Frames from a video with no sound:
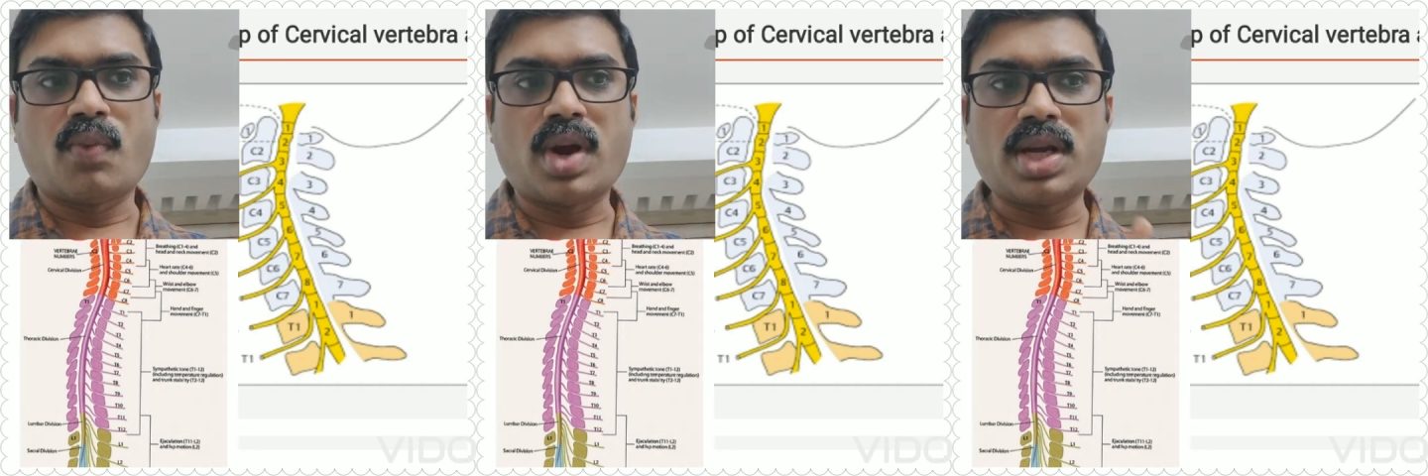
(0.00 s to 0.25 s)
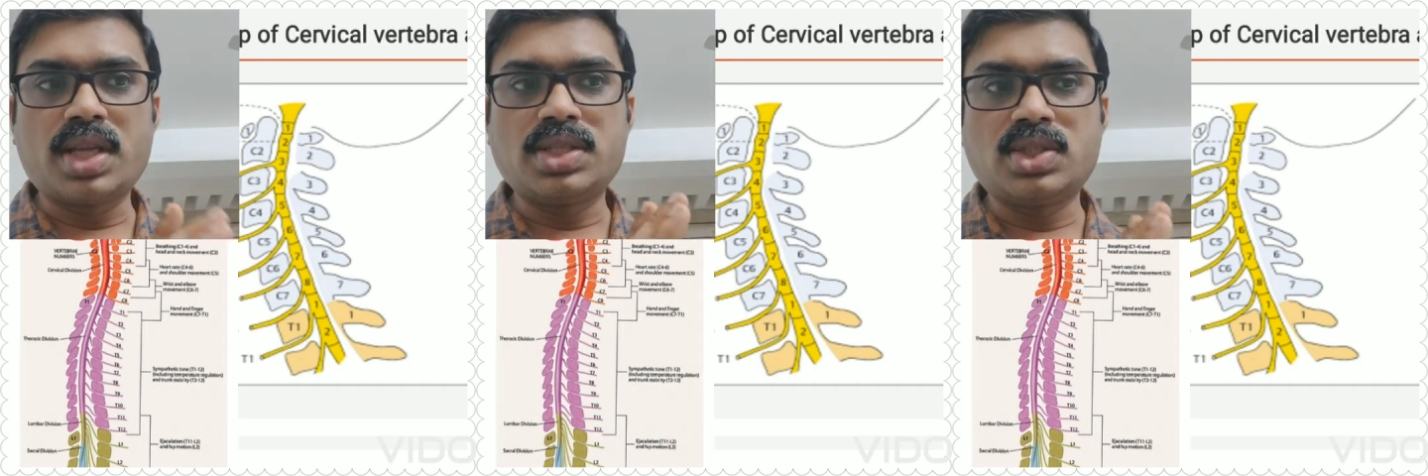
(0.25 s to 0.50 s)

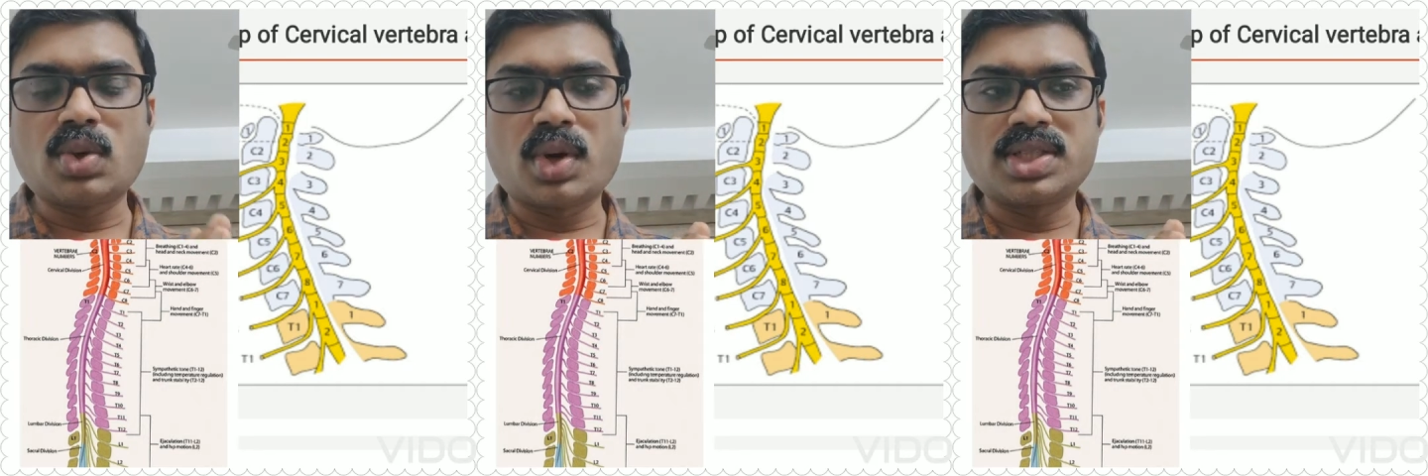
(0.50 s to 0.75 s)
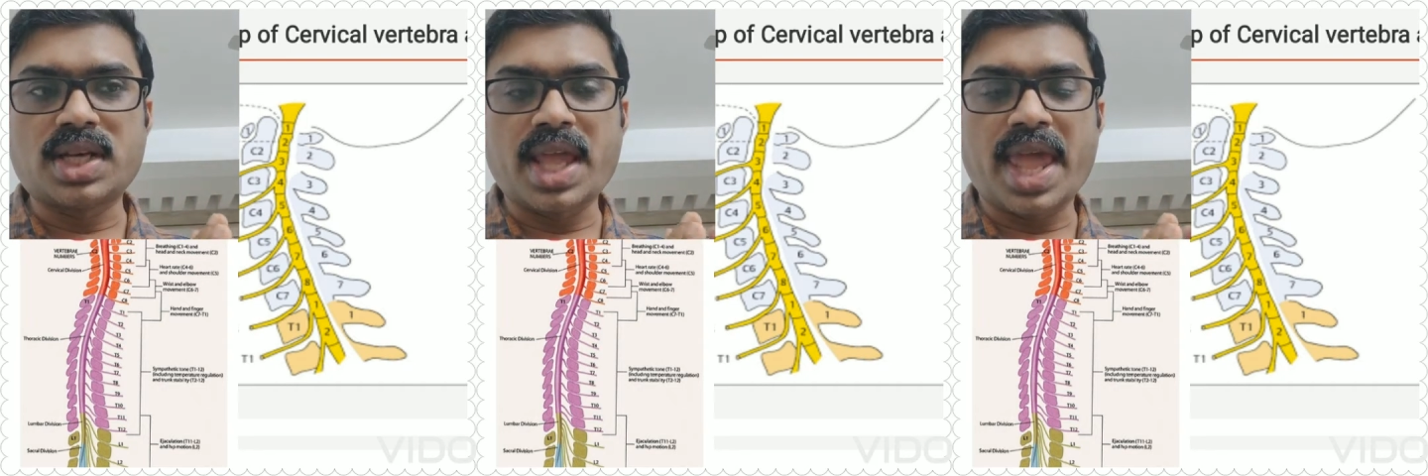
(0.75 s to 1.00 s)
One is
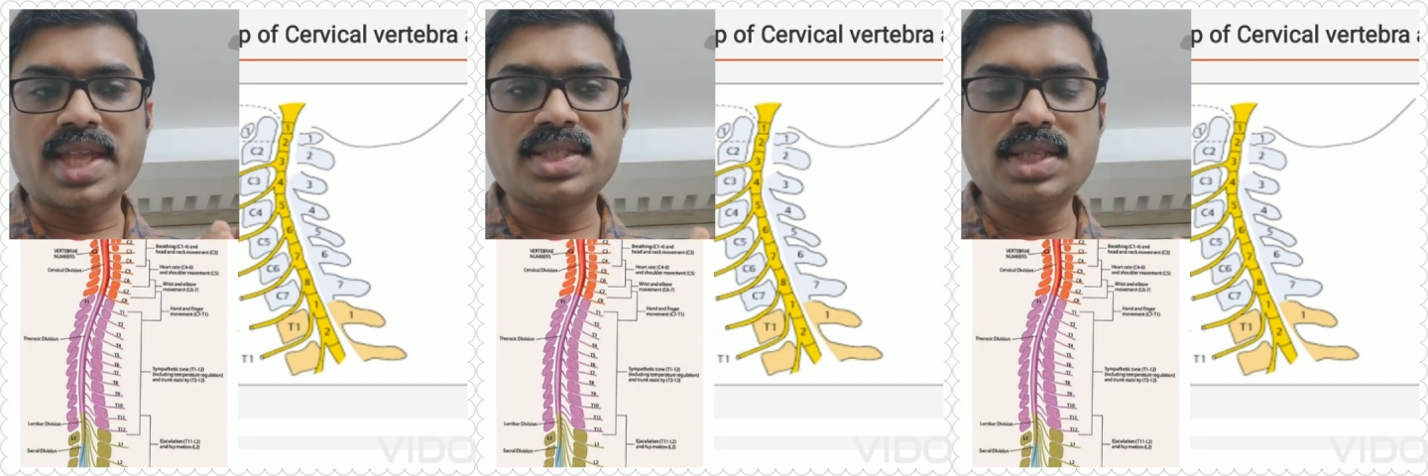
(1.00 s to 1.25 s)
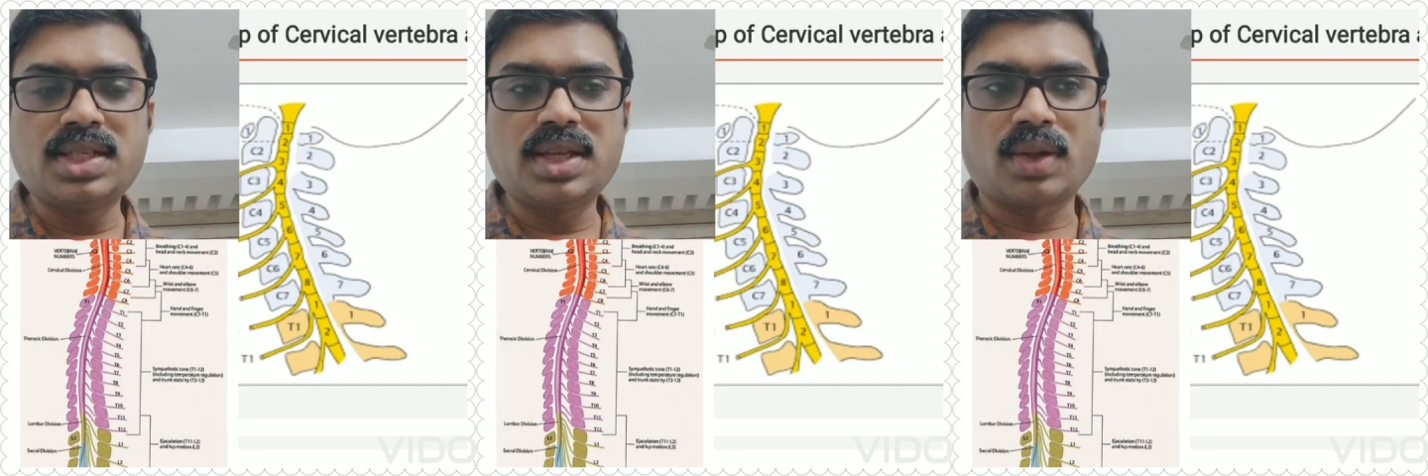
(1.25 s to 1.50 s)
known as an
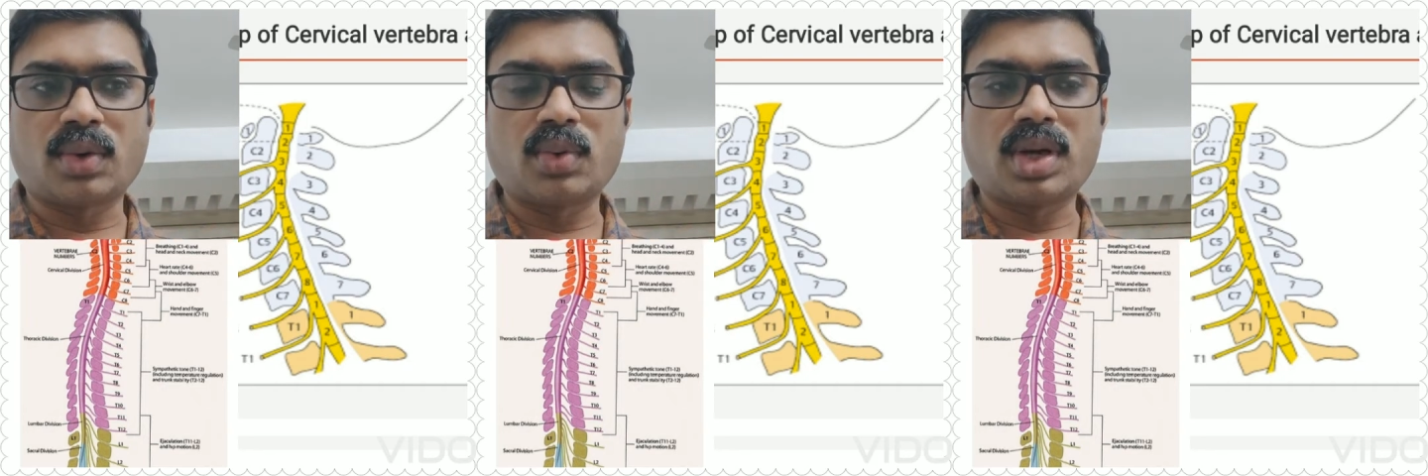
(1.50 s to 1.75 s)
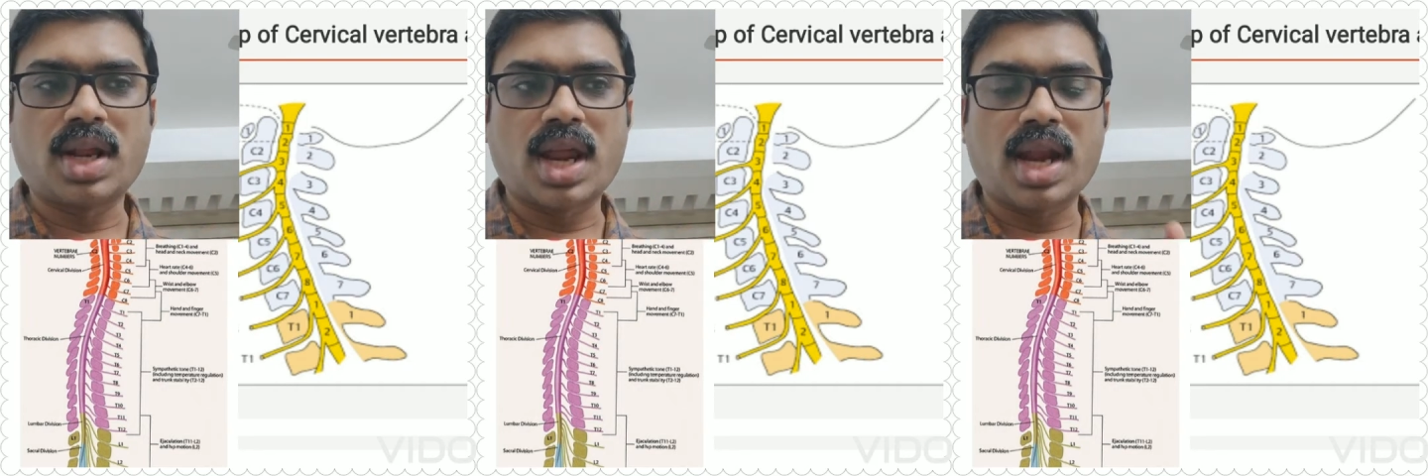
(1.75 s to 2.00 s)
exiting
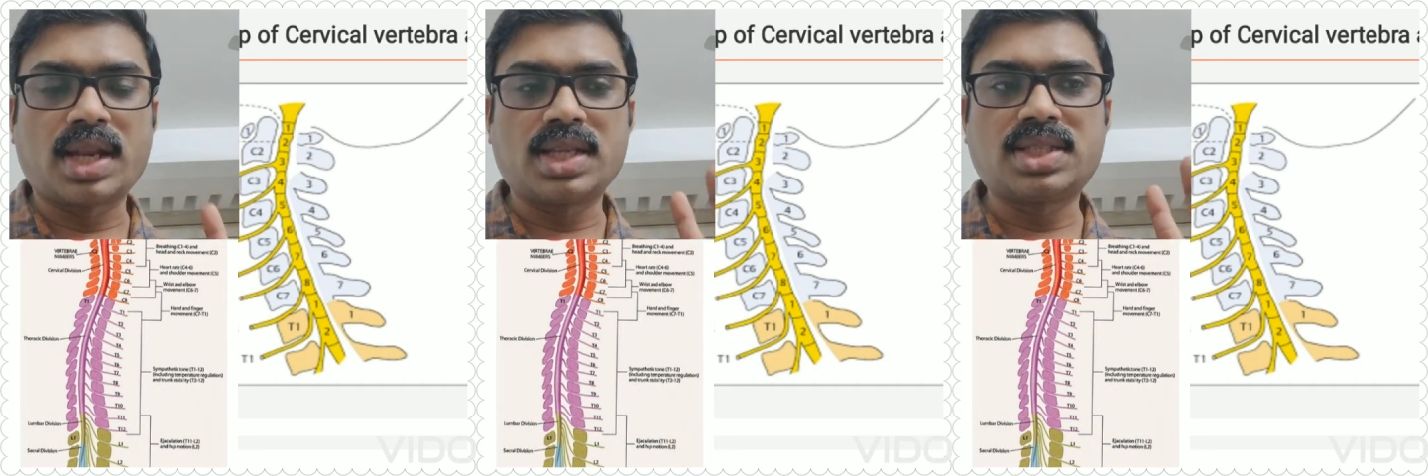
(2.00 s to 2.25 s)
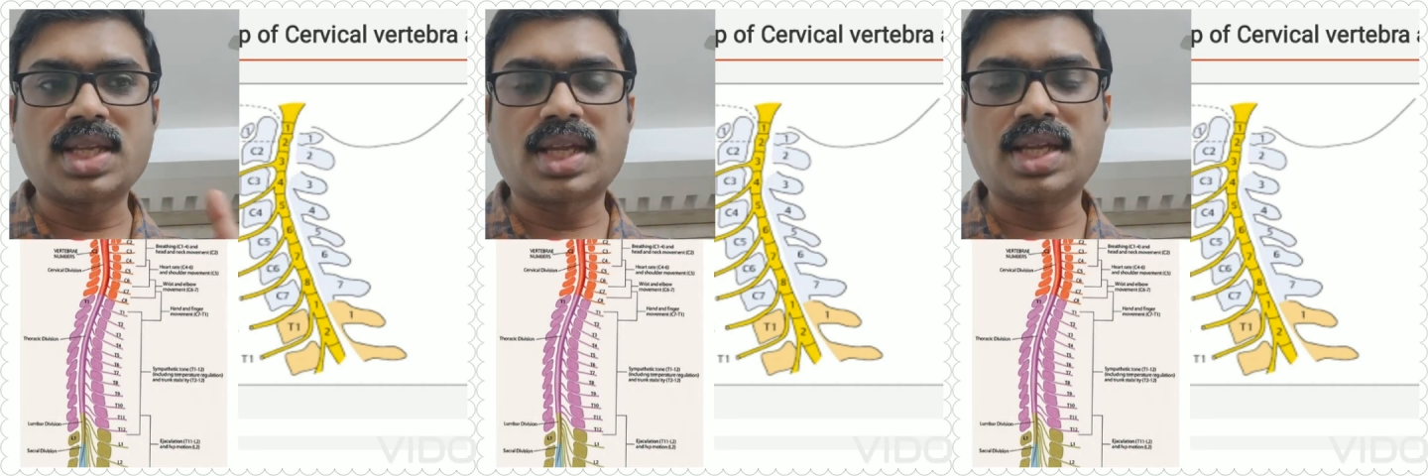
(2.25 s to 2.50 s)
root and
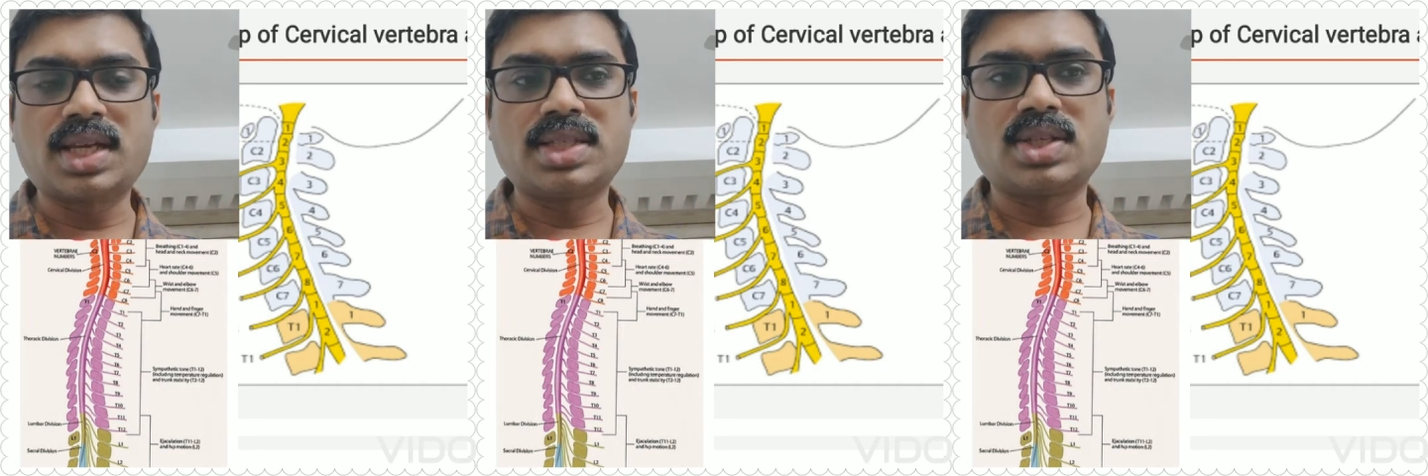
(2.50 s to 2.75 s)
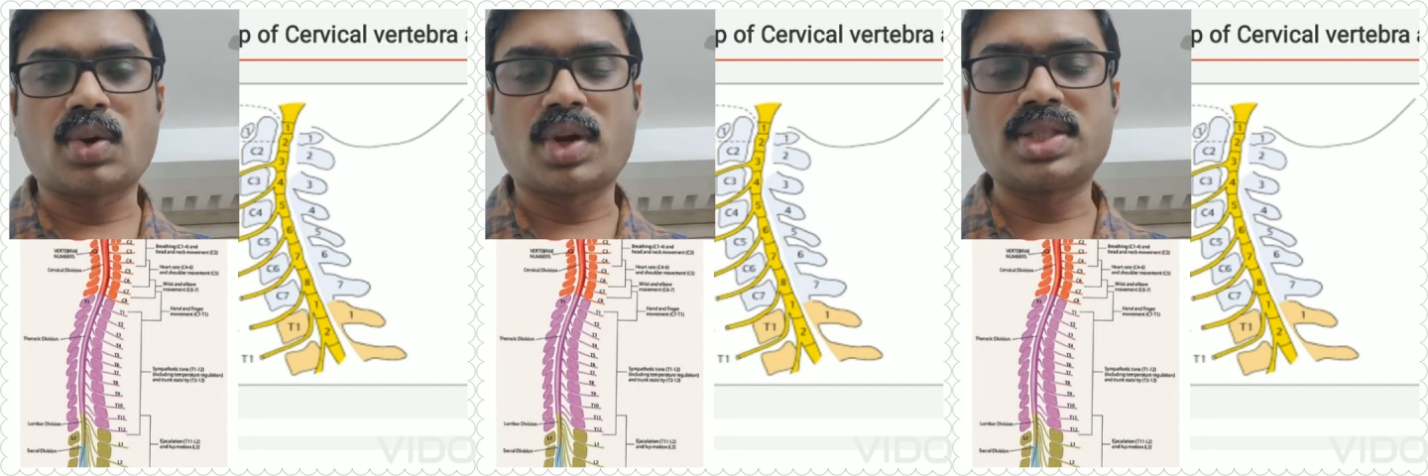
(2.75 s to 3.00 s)
the second
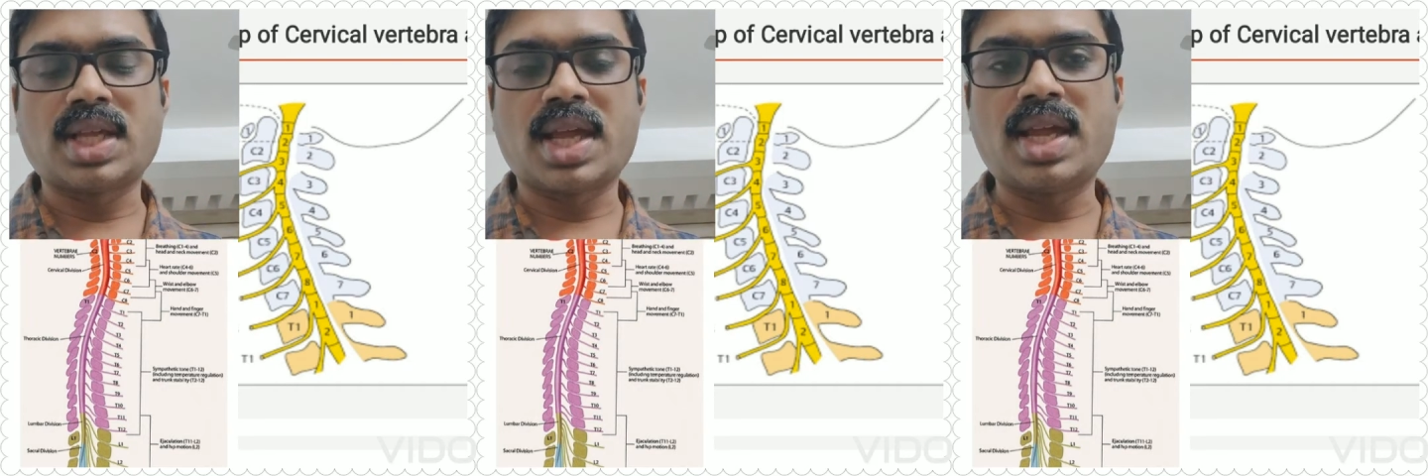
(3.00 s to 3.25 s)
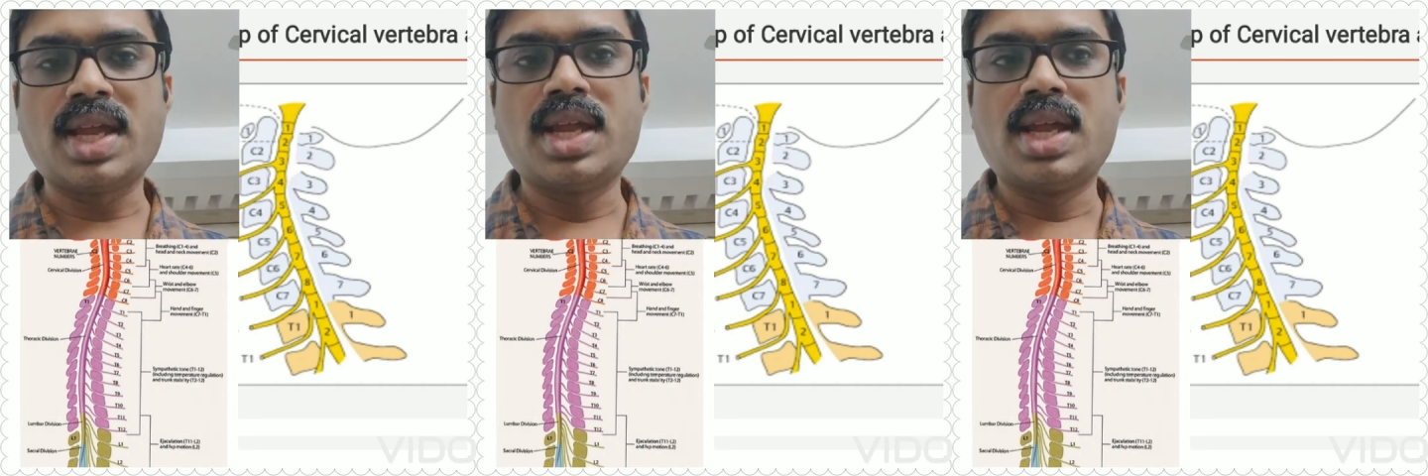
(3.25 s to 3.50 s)
is known as
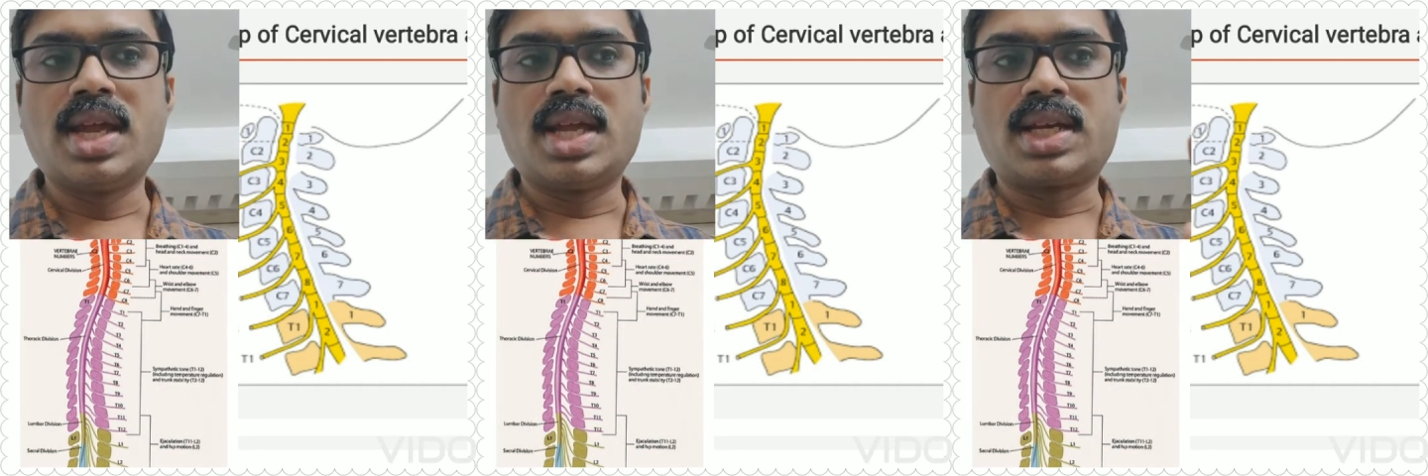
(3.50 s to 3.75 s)
a